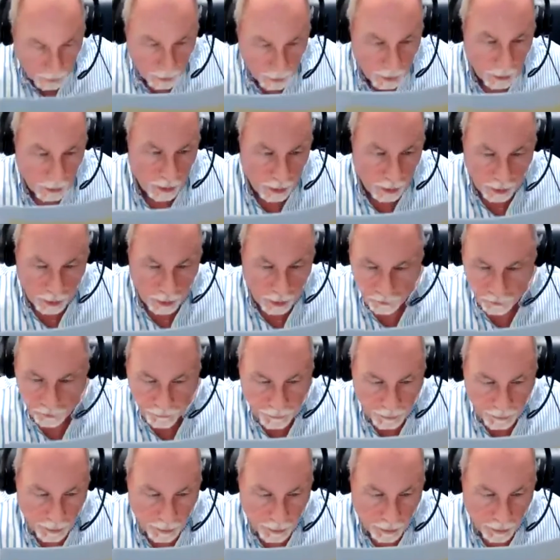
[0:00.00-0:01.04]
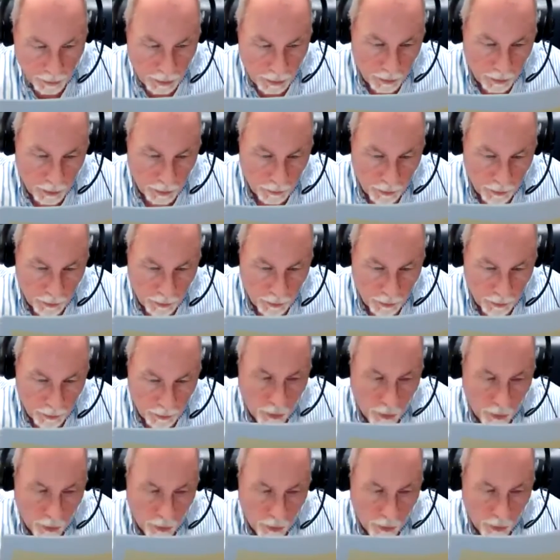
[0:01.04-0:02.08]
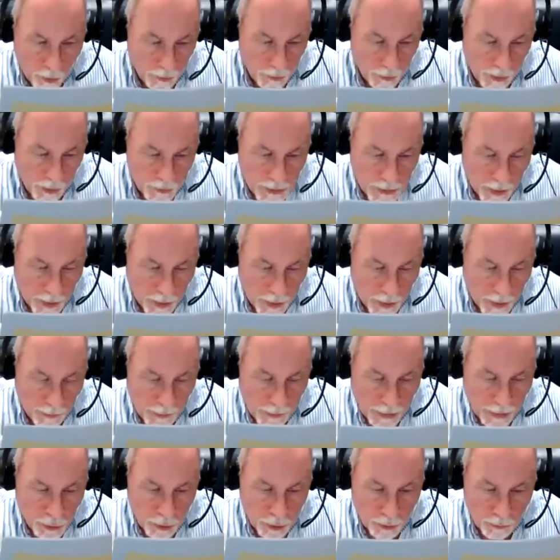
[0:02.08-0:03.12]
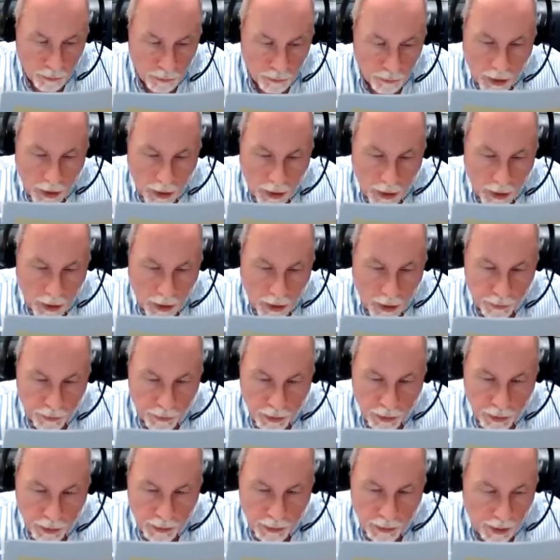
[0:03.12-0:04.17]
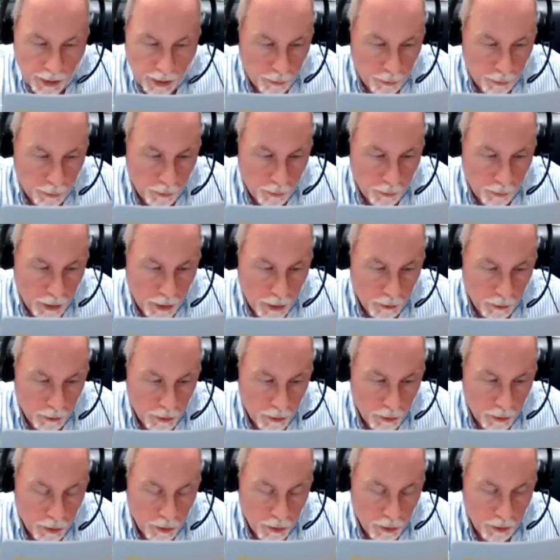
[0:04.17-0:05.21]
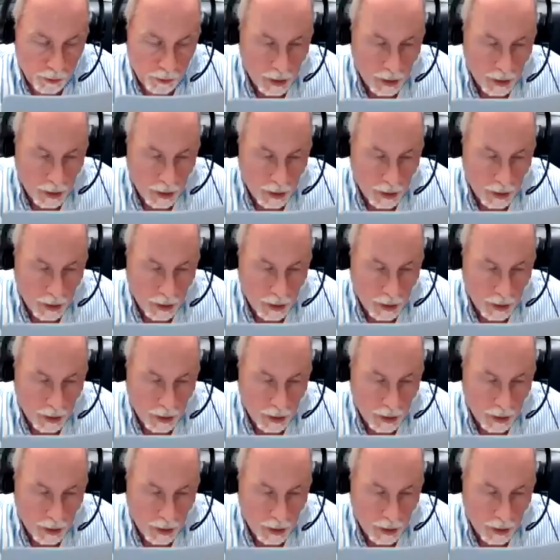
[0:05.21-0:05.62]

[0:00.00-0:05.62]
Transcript: um, before, as I mentioned, before the crowd that had gathered around the